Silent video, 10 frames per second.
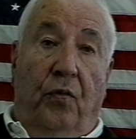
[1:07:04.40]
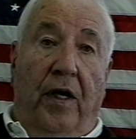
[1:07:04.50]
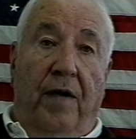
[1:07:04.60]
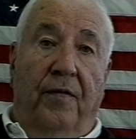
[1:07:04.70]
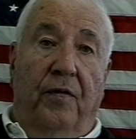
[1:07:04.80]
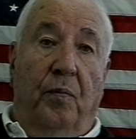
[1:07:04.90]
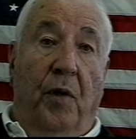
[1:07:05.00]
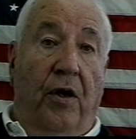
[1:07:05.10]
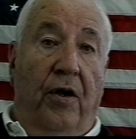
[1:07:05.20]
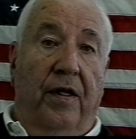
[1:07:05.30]
wife is
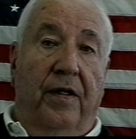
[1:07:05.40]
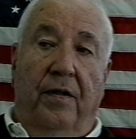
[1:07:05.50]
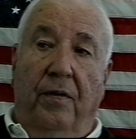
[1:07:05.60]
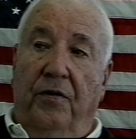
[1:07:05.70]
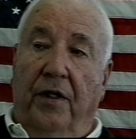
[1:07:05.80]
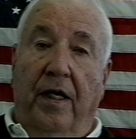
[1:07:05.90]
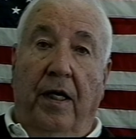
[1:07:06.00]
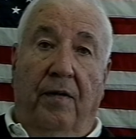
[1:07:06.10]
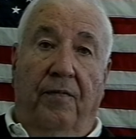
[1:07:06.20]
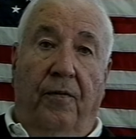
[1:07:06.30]
Meredith, who is a
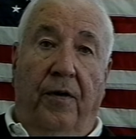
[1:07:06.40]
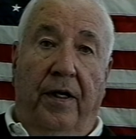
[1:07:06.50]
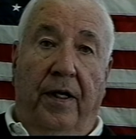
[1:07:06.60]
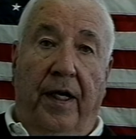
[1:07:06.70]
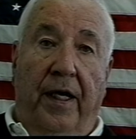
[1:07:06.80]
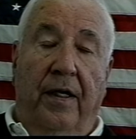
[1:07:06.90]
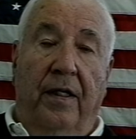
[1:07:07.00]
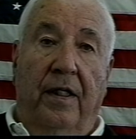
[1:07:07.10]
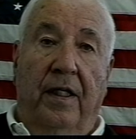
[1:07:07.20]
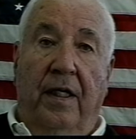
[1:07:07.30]
California gal.